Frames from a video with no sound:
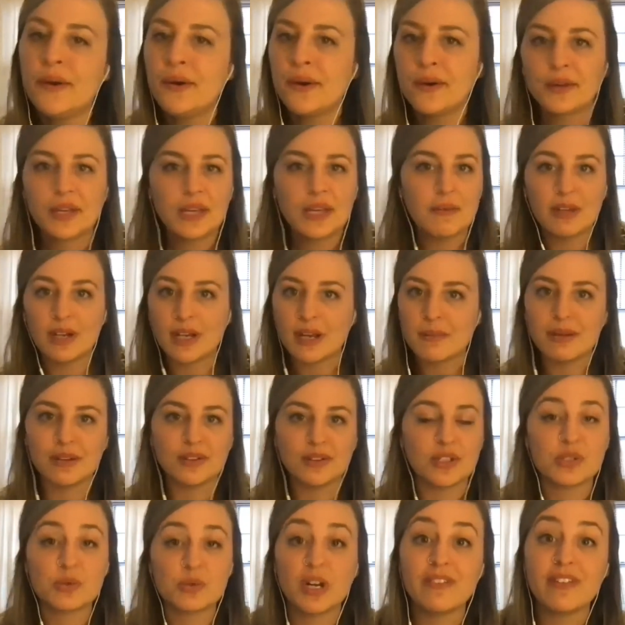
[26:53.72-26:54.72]
community
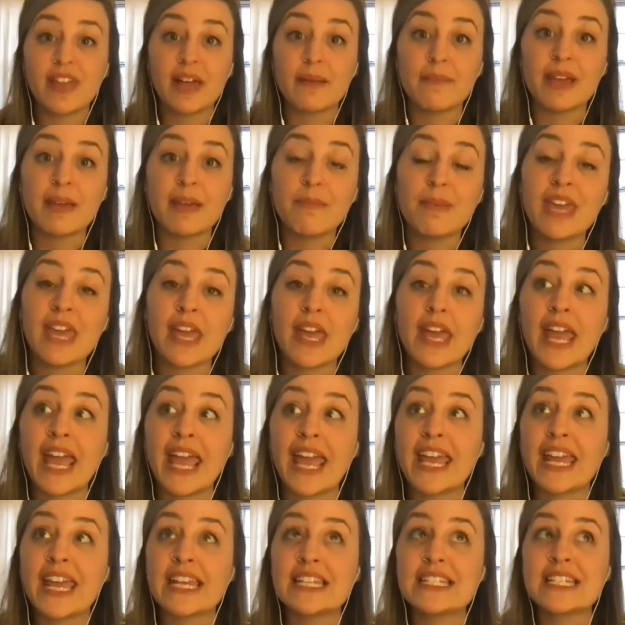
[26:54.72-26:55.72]
builders, whatever that might be.
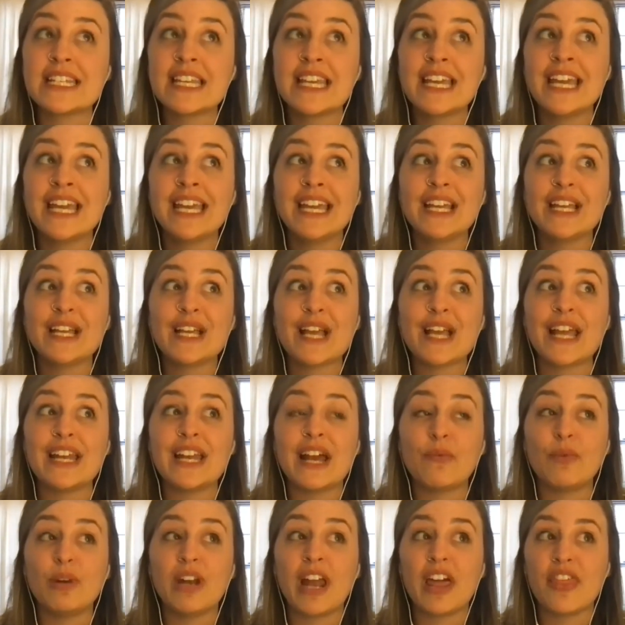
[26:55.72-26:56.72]
And and
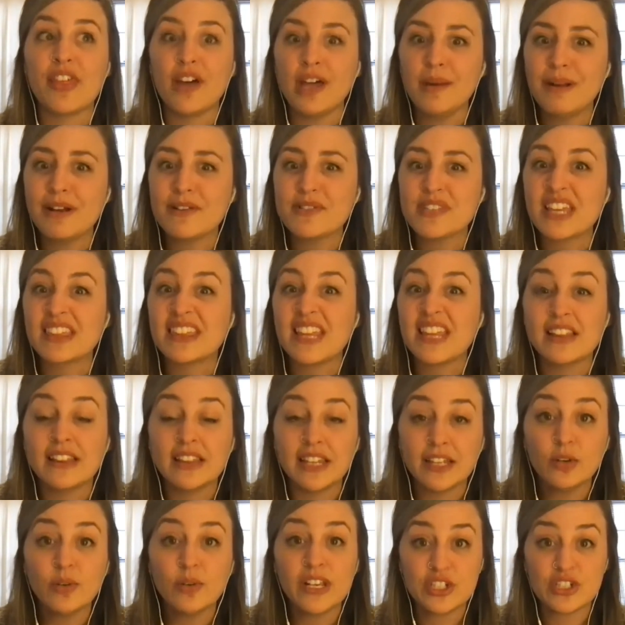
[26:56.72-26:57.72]
when I thought about it, I was like, they
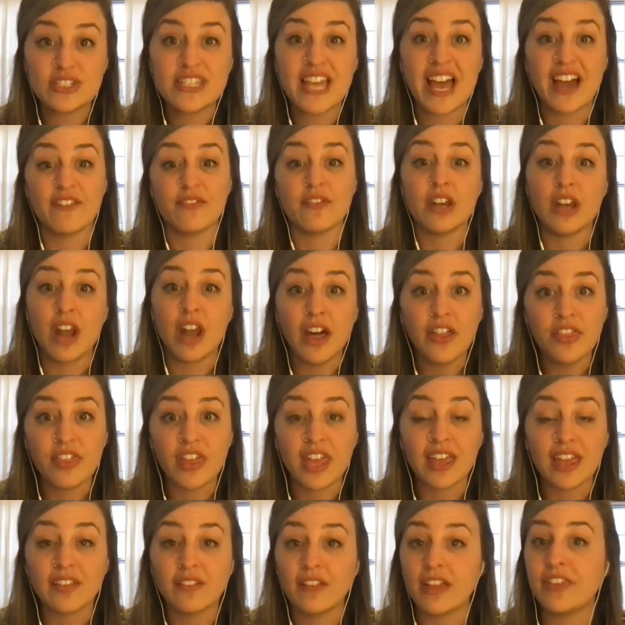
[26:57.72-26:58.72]
literally just have
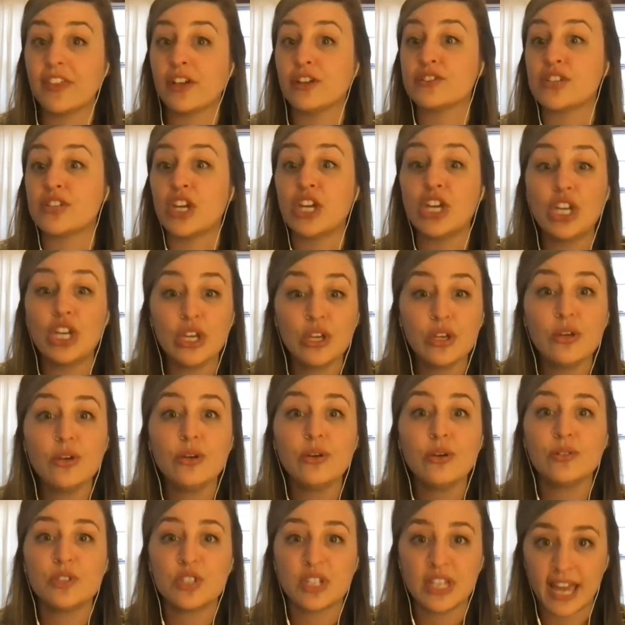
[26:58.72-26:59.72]
nothing. Like there's a
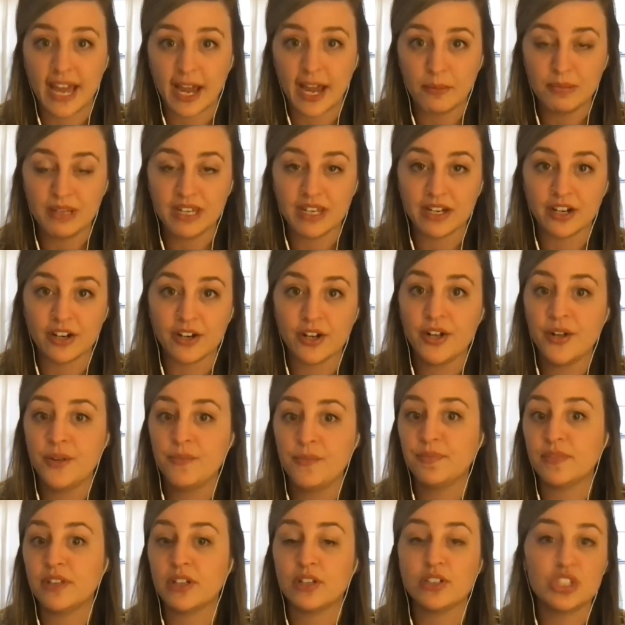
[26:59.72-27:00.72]
huge gap here.
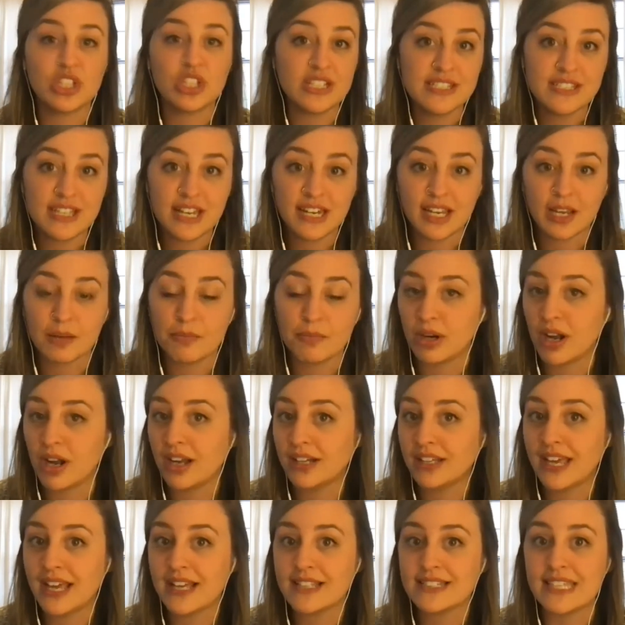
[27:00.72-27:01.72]
They're just sending a
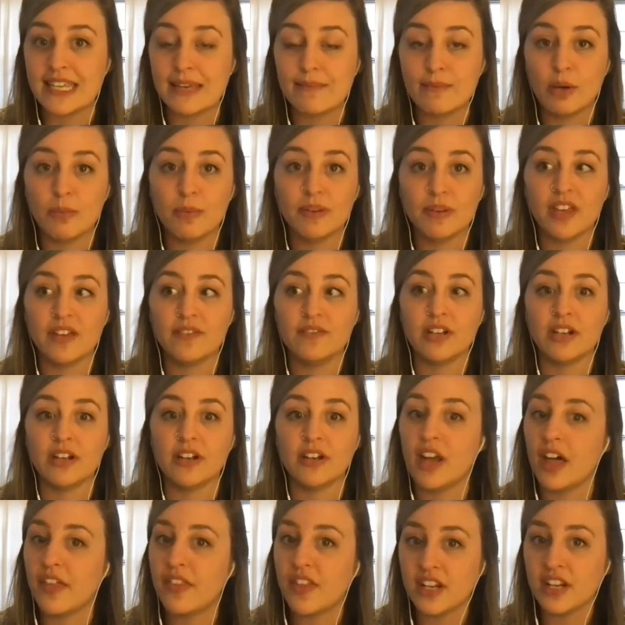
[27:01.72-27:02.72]
broadcast email, but they've done
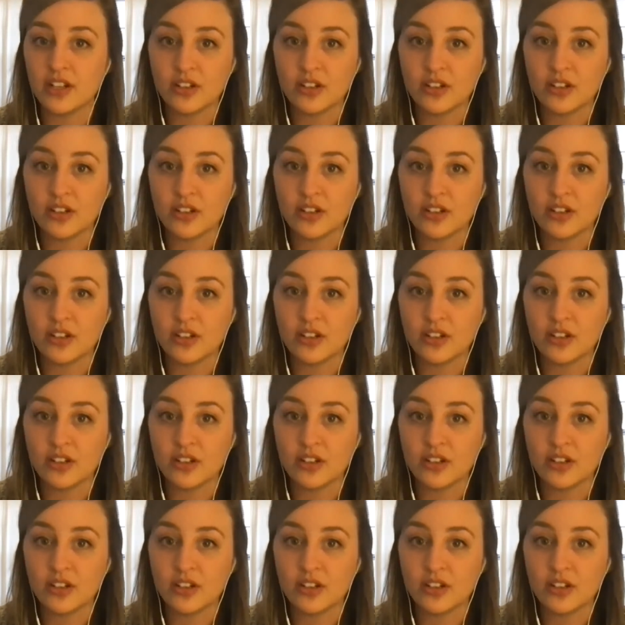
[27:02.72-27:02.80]
nothing to